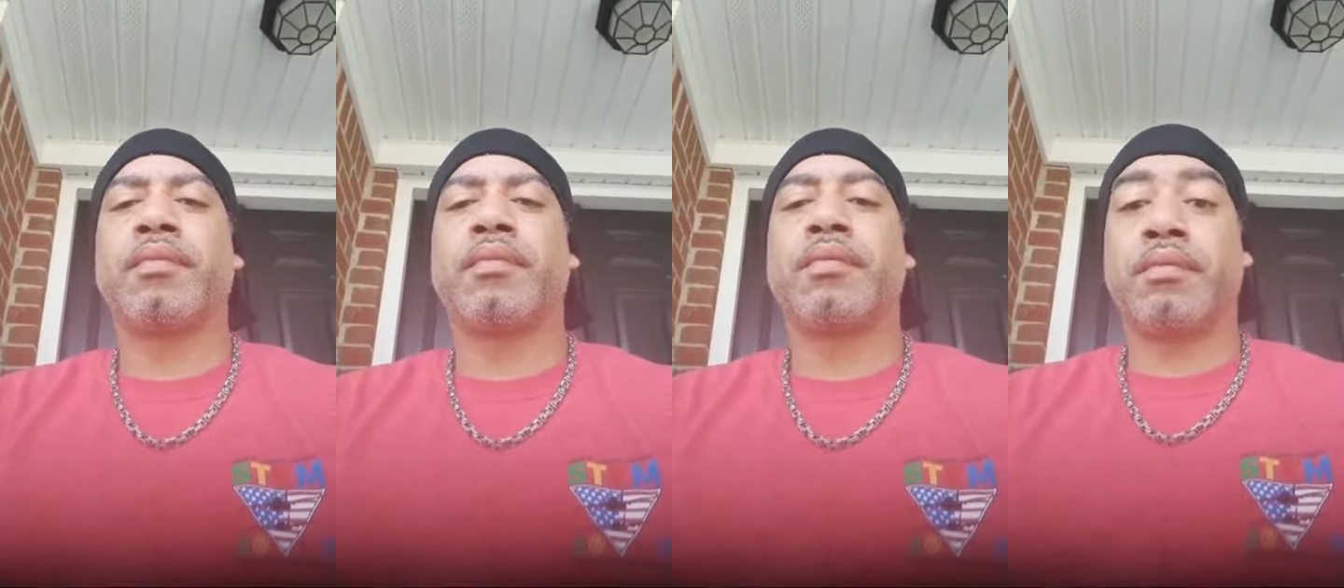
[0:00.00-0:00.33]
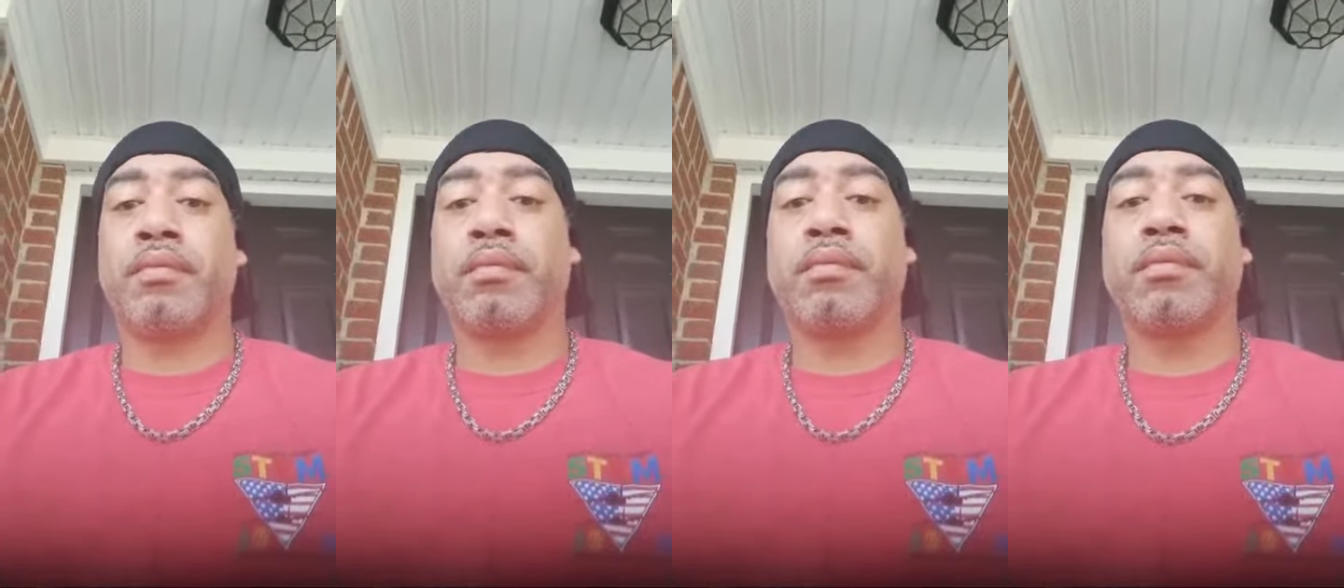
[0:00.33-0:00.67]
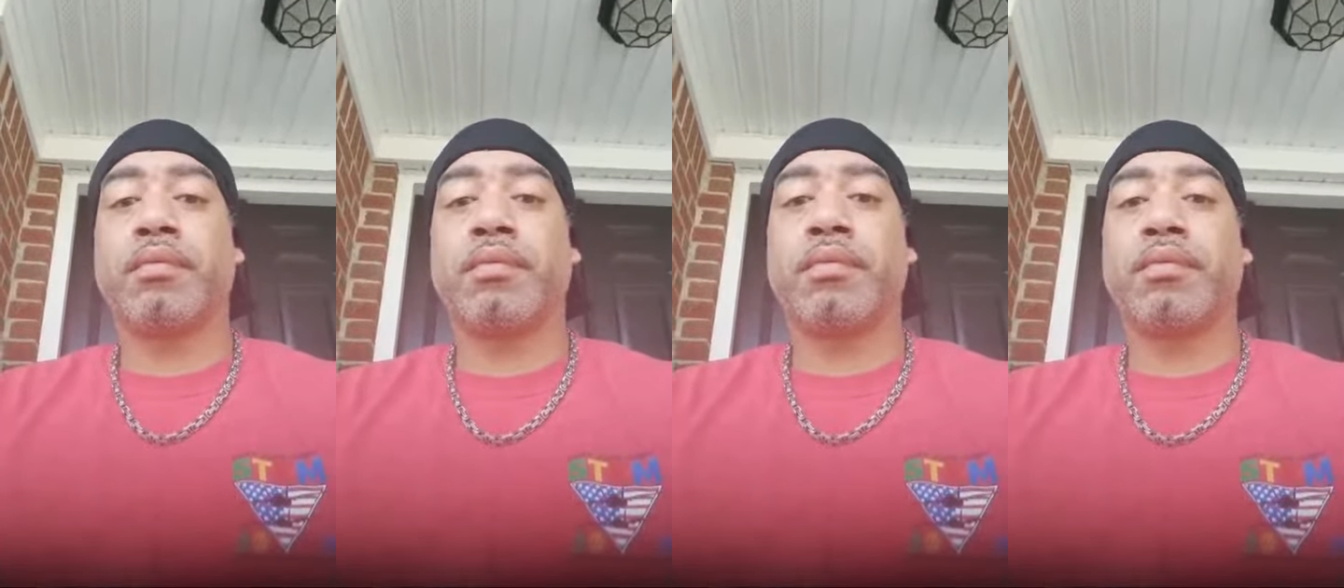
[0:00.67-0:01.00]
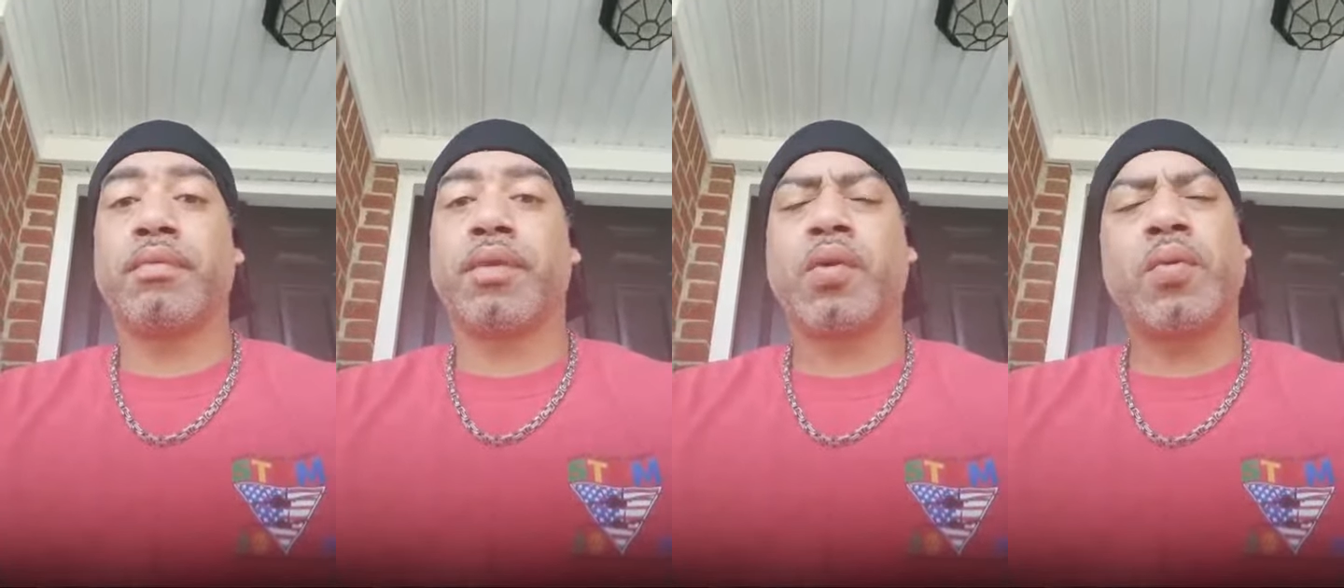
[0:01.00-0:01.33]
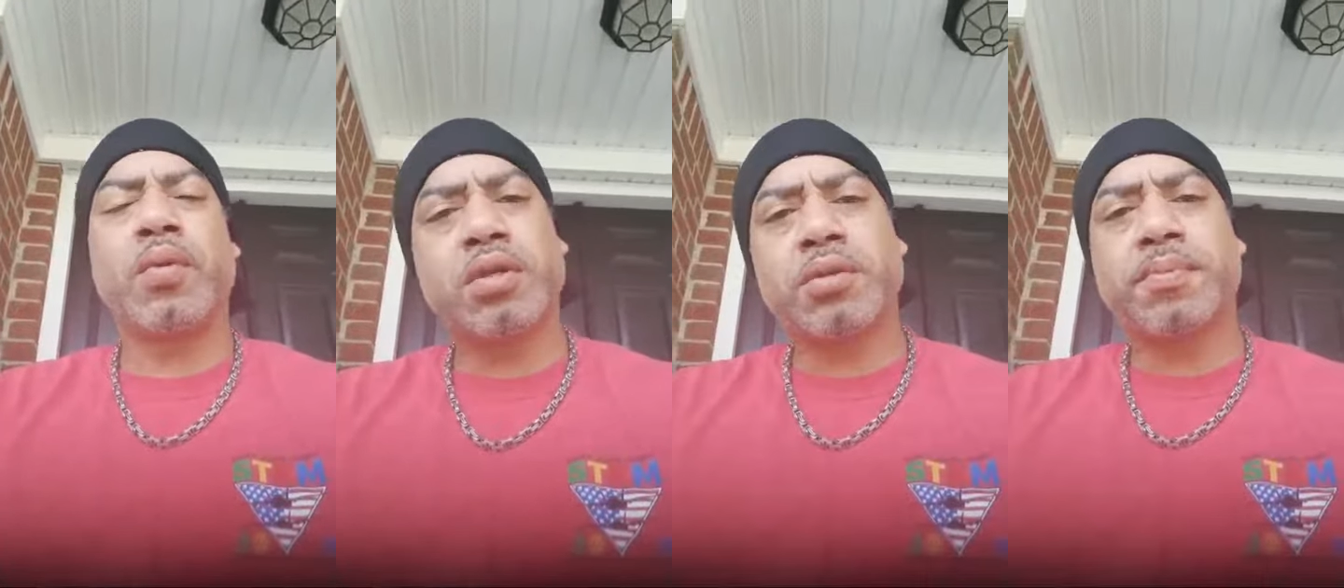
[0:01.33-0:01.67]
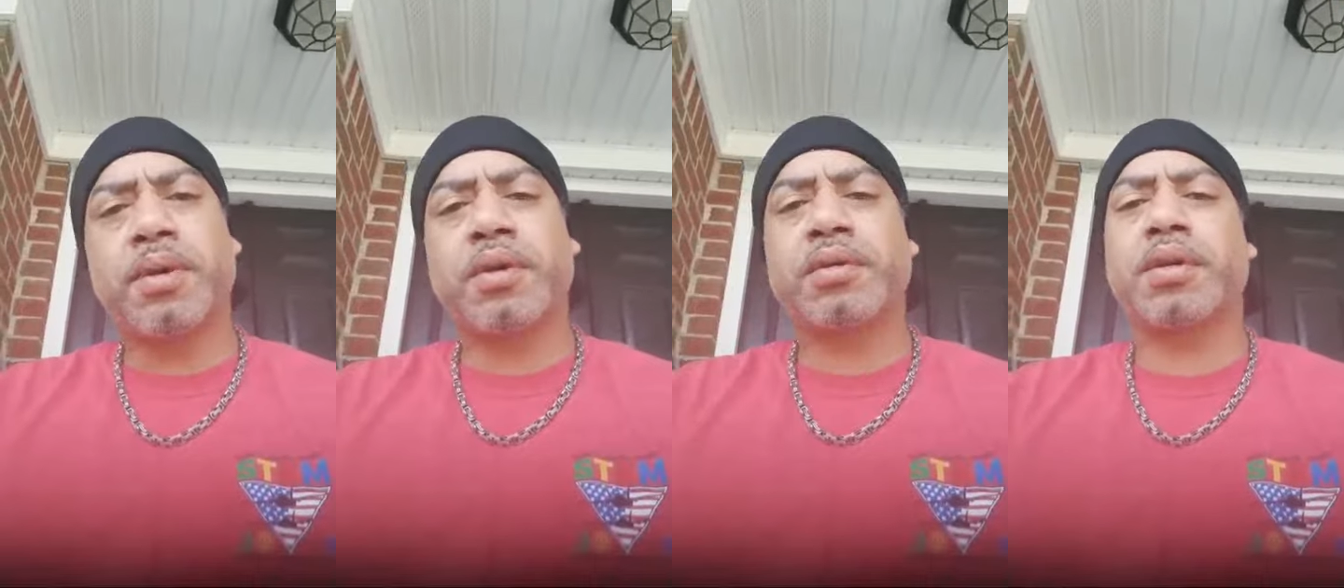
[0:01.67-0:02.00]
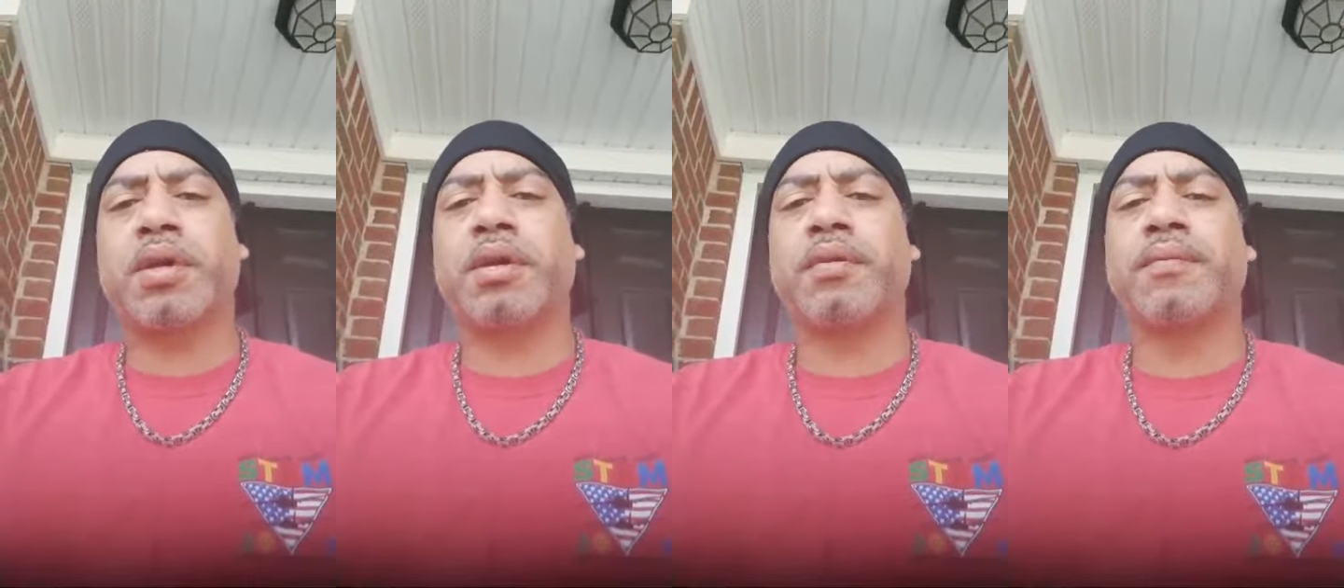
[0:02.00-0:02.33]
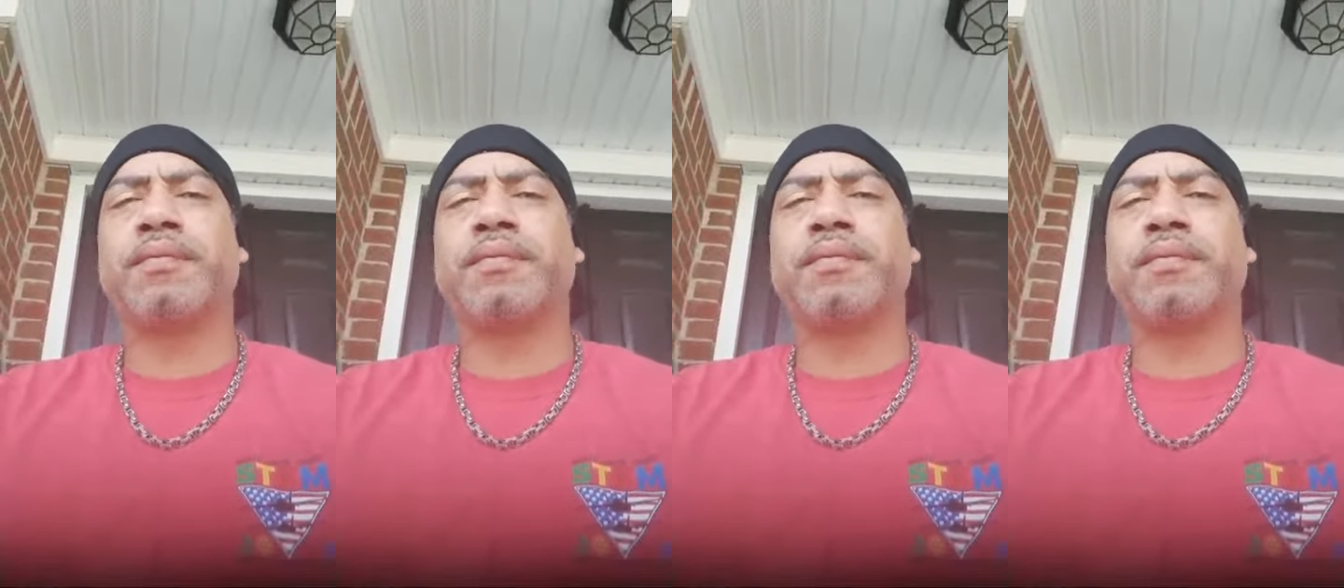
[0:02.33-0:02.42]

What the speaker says: Hmm. What's your spirit saying?